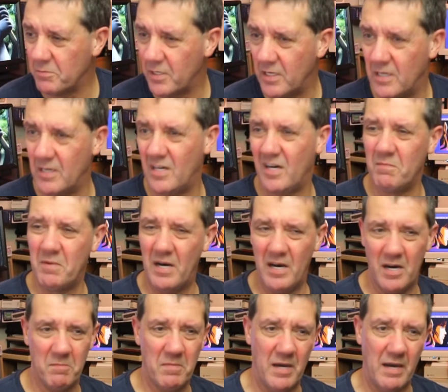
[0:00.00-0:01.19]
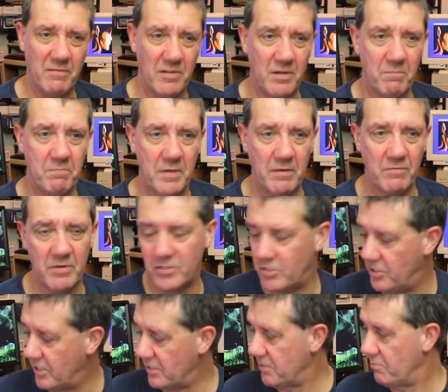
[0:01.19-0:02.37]
having a bit of a
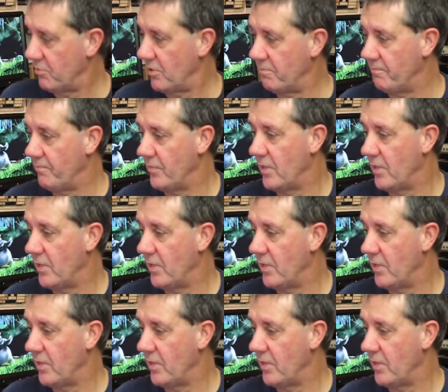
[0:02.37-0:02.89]
chest problem.